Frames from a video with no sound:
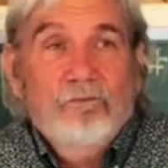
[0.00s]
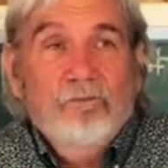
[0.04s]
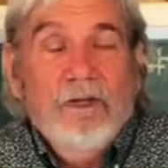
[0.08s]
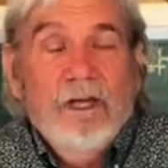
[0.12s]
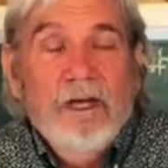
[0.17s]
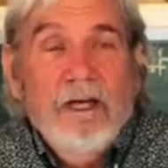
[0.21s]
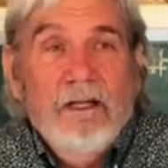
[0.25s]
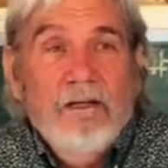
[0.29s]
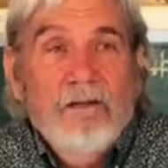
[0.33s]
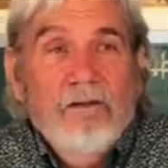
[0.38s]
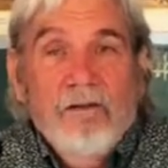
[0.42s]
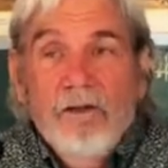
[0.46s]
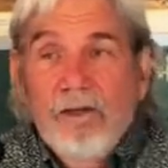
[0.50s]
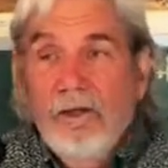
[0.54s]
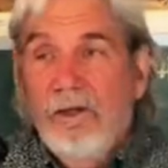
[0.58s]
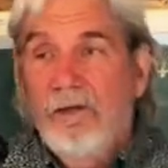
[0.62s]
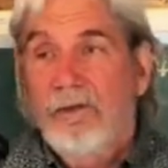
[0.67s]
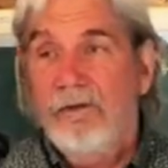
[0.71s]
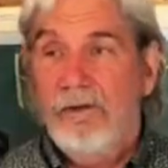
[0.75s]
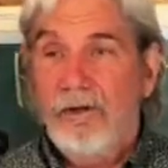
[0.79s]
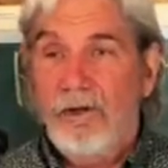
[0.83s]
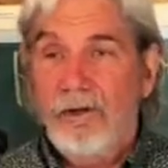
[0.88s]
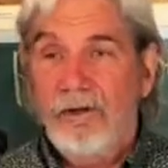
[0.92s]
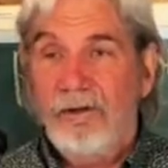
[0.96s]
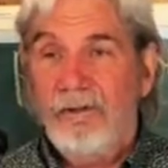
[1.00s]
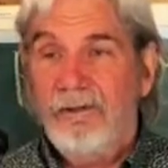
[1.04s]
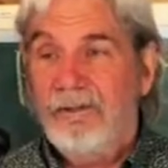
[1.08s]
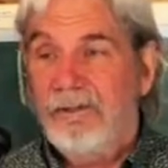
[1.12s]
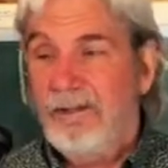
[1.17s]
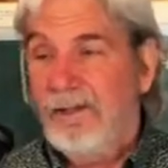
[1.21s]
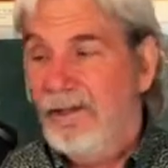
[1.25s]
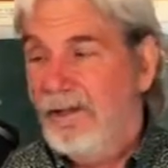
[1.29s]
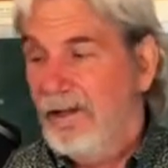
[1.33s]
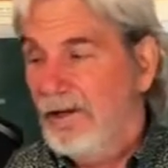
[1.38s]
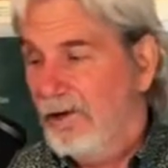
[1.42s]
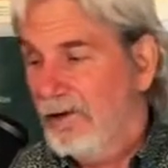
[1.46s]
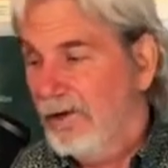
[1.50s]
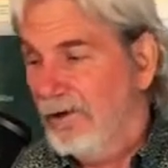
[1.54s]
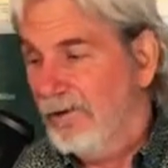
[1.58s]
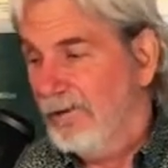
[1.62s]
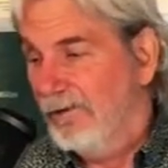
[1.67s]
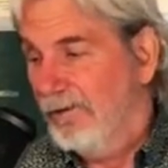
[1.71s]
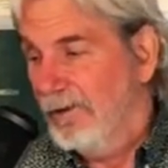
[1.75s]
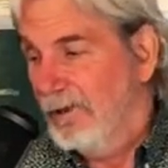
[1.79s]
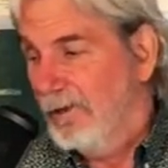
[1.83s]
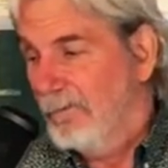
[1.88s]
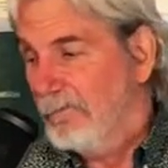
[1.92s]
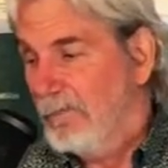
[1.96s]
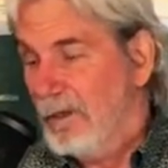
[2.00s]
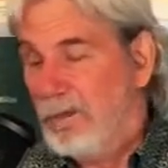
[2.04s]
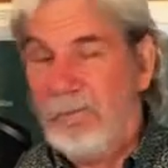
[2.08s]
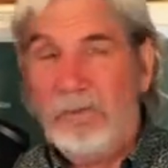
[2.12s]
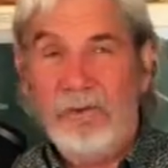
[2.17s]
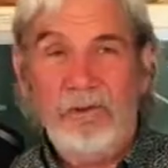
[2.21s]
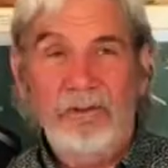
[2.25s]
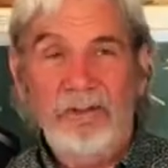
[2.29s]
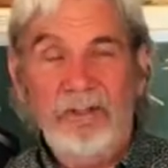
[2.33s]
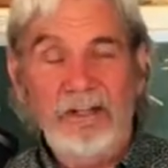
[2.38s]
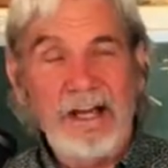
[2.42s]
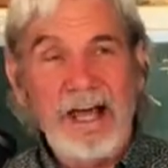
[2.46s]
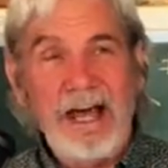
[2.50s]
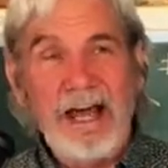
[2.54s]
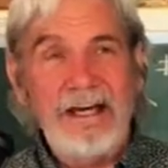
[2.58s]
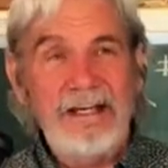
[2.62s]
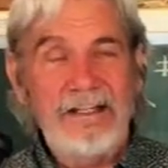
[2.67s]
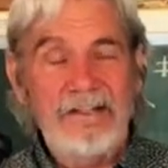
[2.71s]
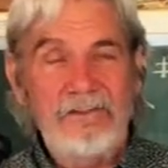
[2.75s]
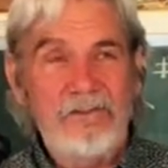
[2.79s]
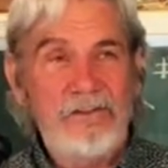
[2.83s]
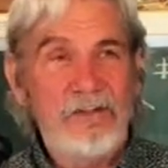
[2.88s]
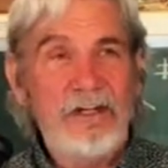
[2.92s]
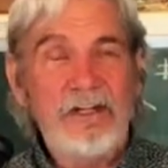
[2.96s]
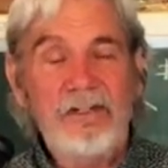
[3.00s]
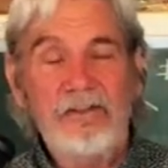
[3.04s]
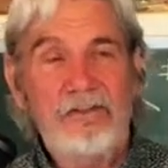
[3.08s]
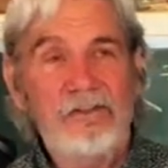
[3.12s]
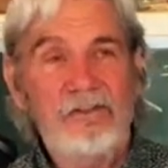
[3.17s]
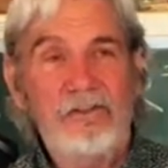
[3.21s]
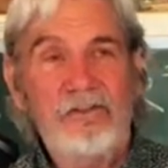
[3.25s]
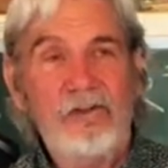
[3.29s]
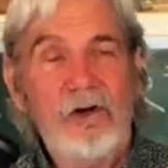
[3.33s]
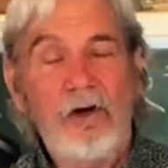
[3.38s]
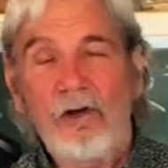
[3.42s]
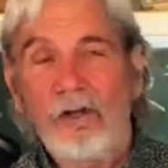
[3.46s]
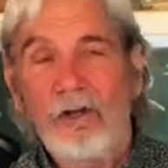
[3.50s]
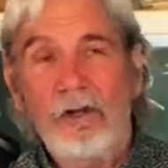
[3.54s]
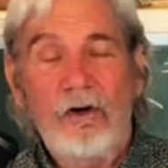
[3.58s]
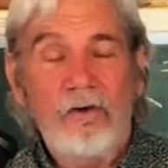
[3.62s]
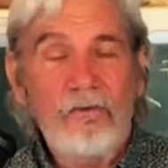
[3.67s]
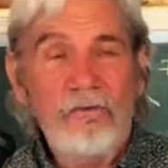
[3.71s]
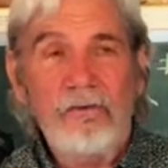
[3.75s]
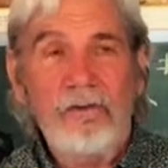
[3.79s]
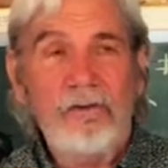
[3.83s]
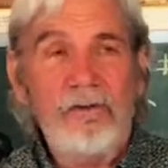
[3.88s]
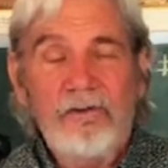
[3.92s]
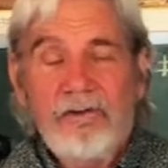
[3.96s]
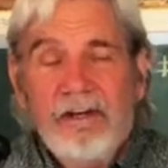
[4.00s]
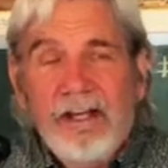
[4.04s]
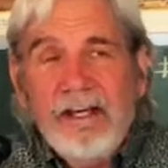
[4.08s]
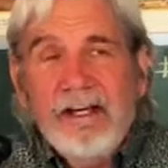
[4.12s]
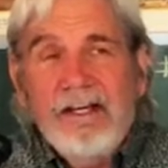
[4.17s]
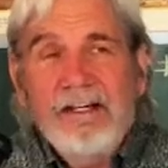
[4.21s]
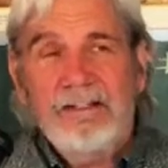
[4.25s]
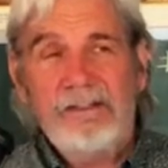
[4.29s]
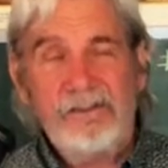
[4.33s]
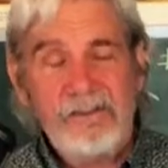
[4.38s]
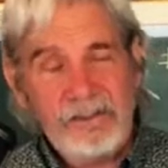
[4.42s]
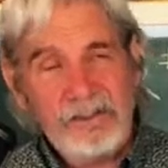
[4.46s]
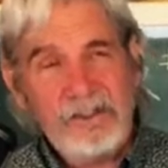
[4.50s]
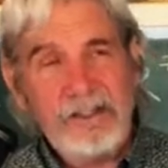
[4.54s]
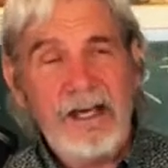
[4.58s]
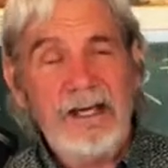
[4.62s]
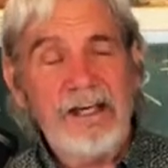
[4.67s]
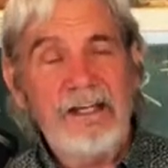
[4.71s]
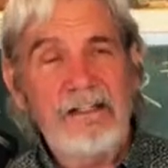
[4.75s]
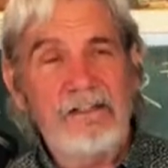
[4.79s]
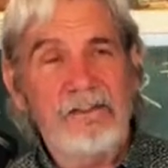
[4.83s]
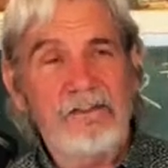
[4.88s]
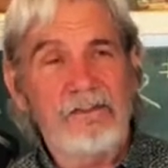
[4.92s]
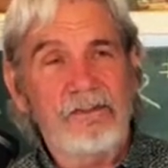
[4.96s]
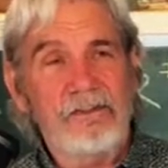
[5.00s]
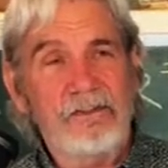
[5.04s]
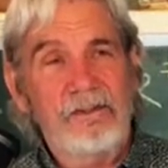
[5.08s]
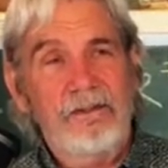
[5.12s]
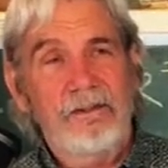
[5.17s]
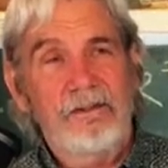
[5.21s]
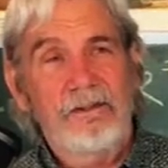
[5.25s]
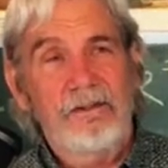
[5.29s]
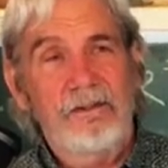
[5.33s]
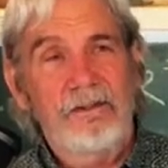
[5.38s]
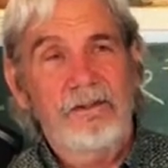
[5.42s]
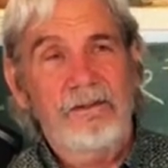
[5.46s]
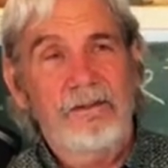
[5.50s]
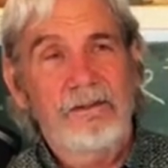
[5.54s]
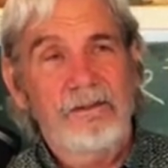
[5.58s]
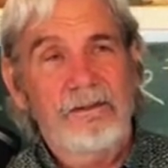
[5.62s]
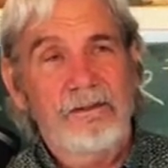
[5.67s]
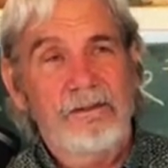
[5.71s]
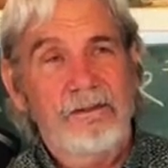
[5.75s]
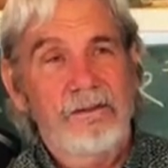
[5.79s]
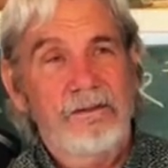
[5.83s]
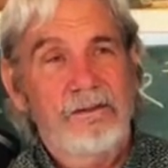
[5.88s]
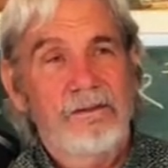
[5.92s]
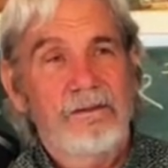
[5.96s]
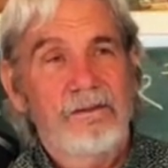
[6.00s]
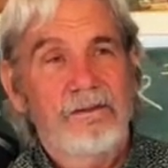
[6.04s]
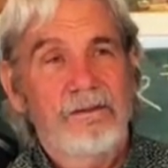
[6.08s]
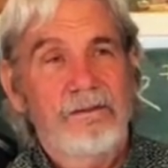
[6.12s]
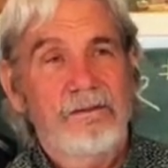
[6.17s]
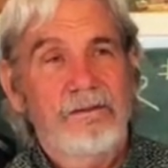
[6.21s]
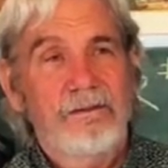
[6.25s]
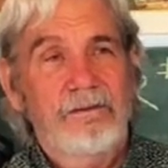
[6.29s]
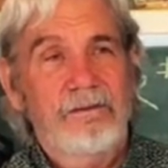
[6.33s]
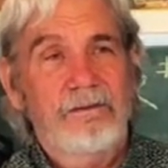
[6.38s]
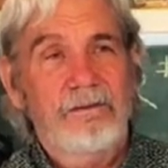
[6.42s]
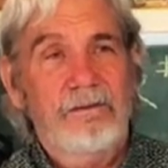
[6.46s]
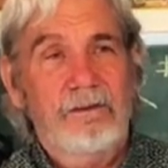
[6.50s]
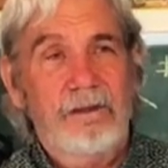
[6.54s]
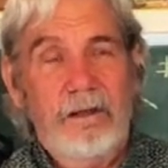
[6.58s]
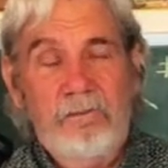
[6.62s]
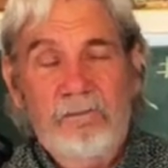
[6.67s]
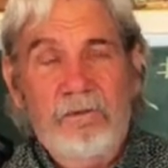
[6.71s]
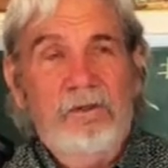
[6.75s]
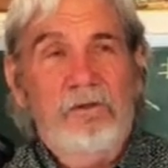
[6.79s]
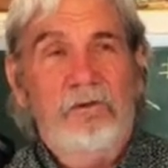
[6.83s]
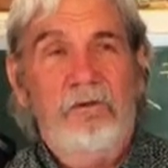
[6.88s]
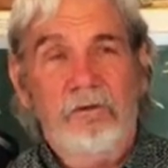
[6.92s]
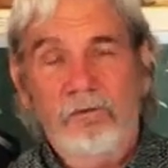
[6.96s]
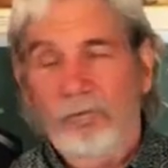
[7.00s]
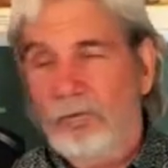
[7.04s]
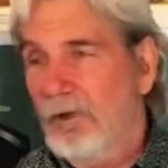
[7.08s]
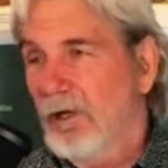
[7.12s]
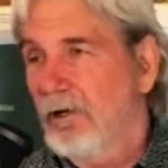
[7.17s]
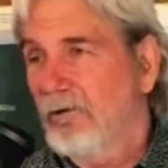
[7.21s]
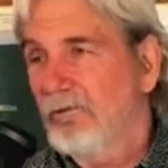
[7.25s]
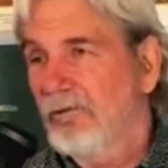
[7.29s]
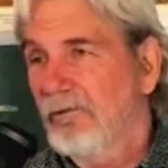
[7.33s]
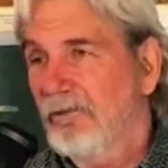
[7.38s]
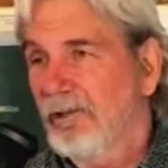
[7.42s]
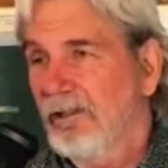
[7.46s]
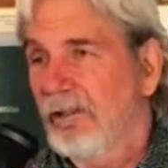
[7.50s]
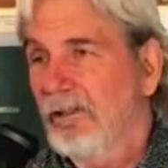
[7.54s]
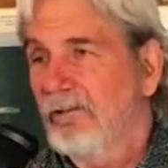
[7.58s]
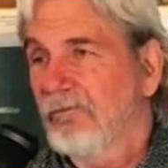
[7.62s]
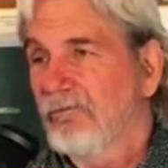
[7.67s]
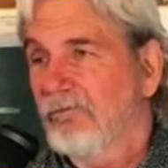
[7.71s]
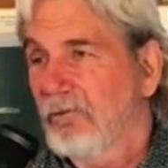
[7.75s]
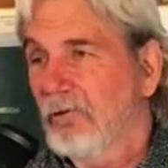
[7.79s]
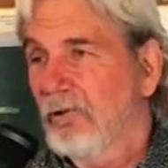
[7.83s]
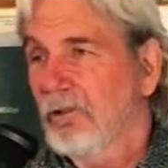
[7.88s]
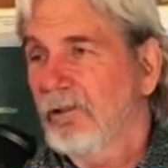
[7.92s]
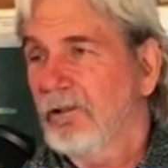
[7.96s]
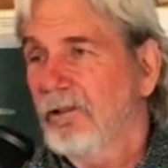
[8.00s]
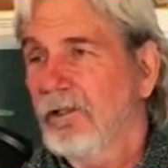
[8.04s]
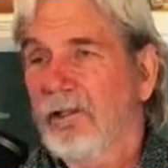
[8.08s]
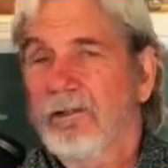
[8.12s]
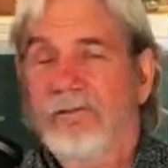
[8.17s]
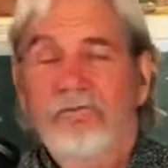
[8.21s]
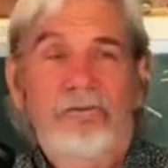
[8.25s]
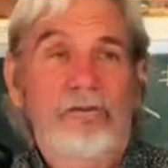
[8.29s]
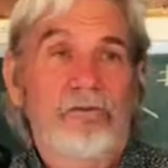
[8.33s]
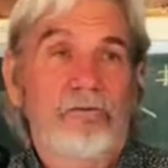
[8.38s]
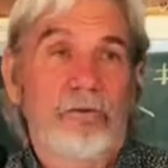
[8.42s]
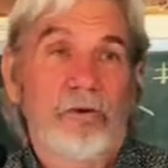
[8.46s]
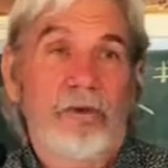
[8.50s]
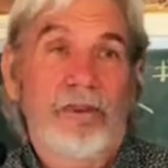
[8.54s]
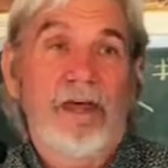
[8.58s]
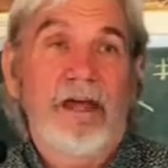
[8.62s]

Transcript: And there, there are people denying Jesus all over the United States. I mean, because we always think in foreign countries, well,